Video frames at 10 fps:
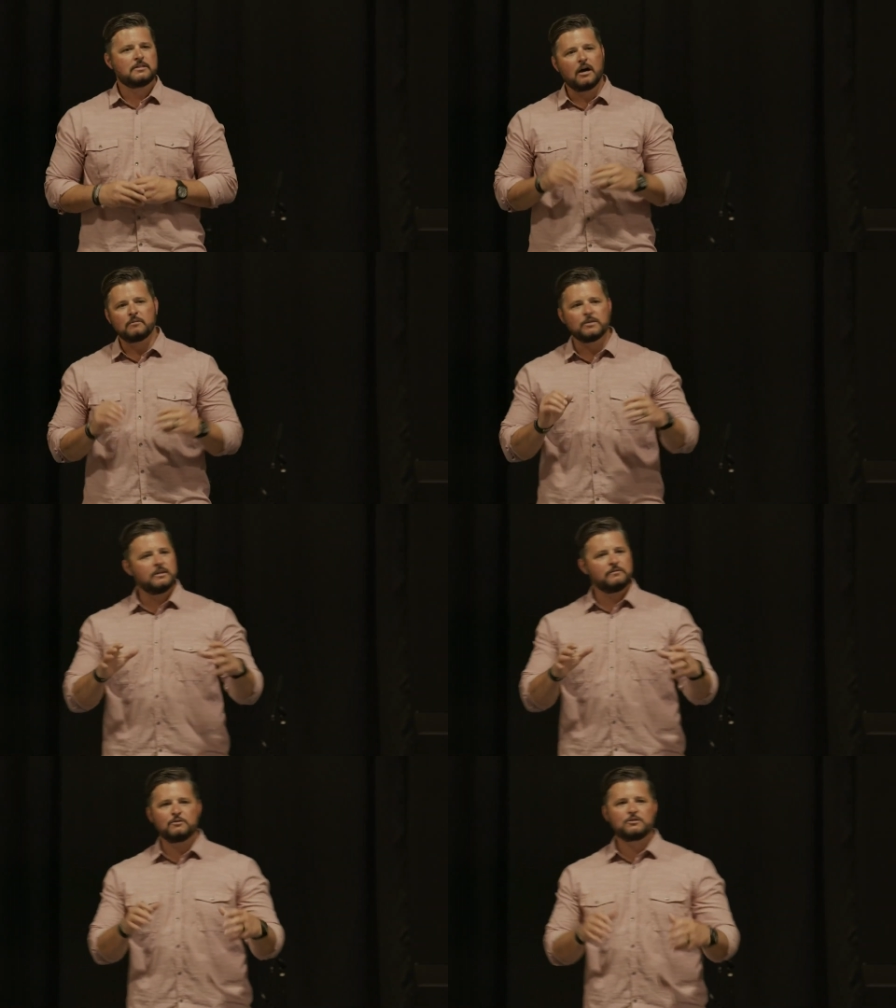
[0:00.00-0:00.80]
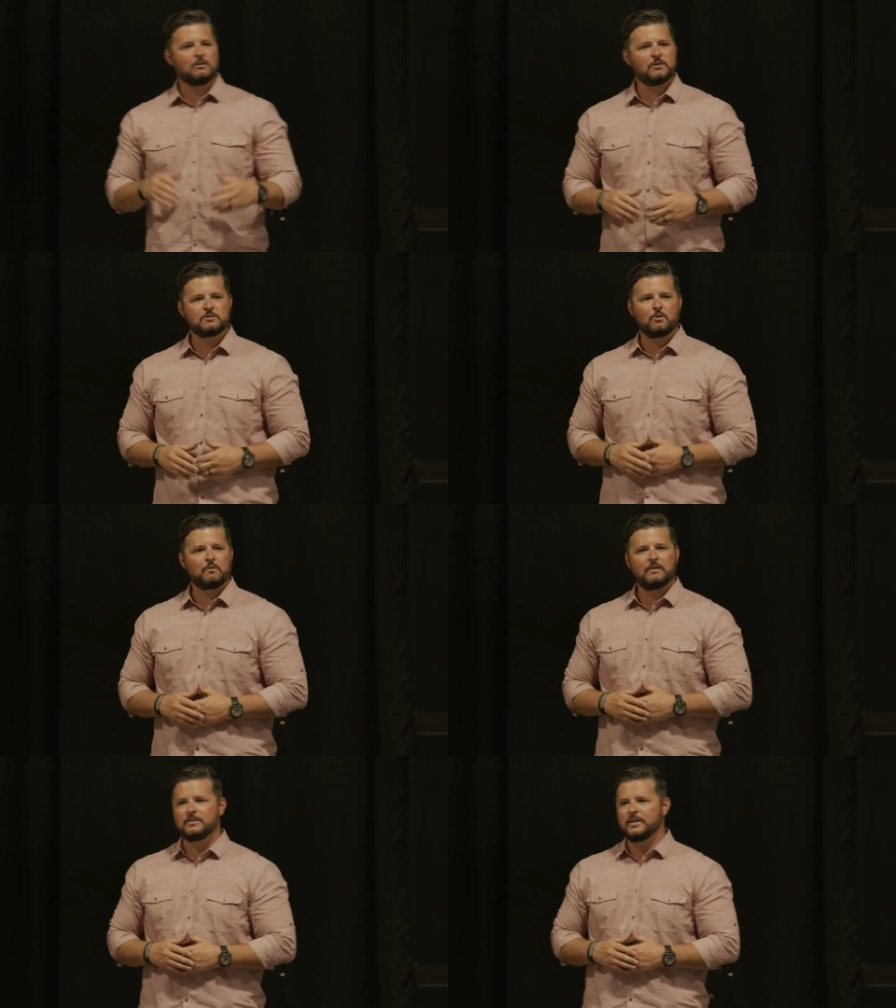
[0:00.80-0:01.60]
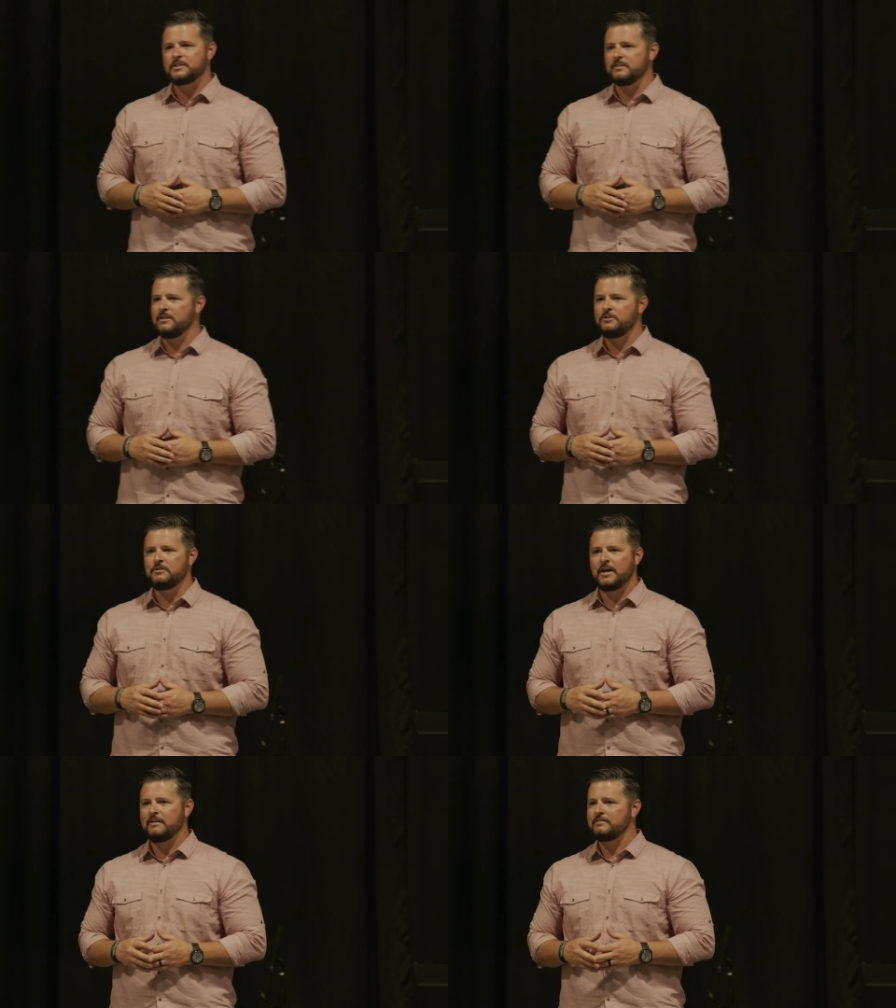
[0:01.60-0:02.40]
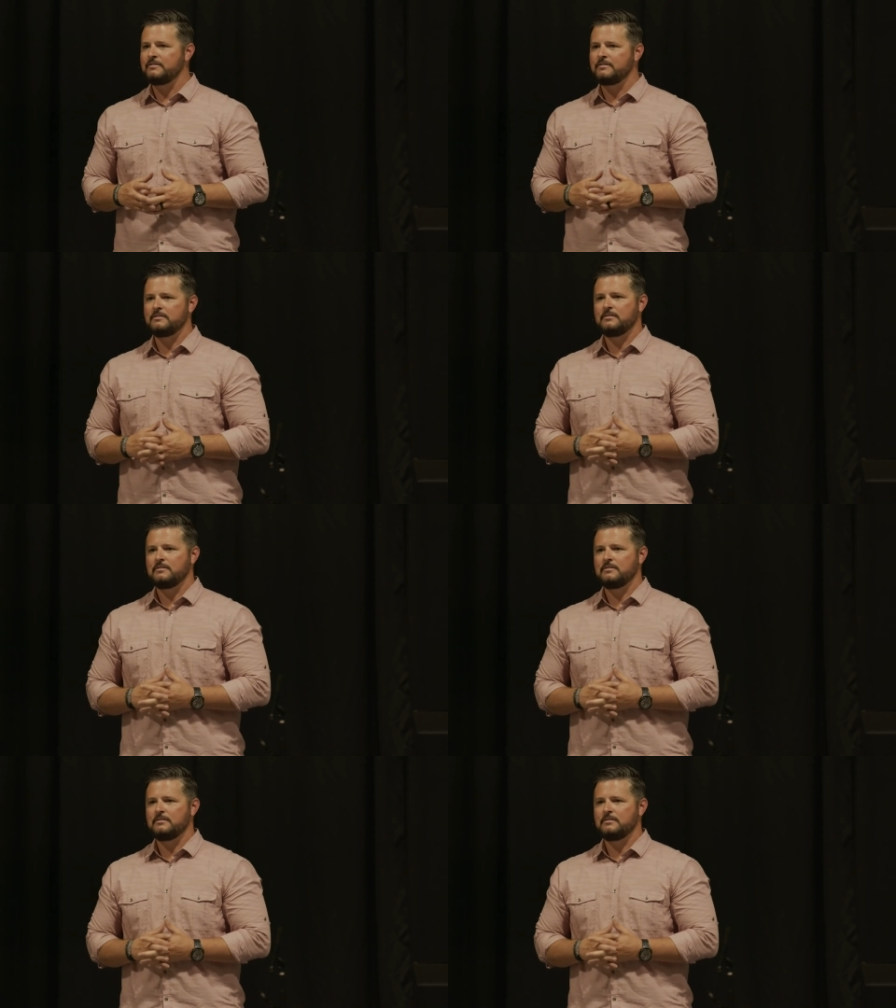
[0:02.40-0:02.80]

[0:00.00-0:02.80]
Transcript: God would give you so much more revelation than you have.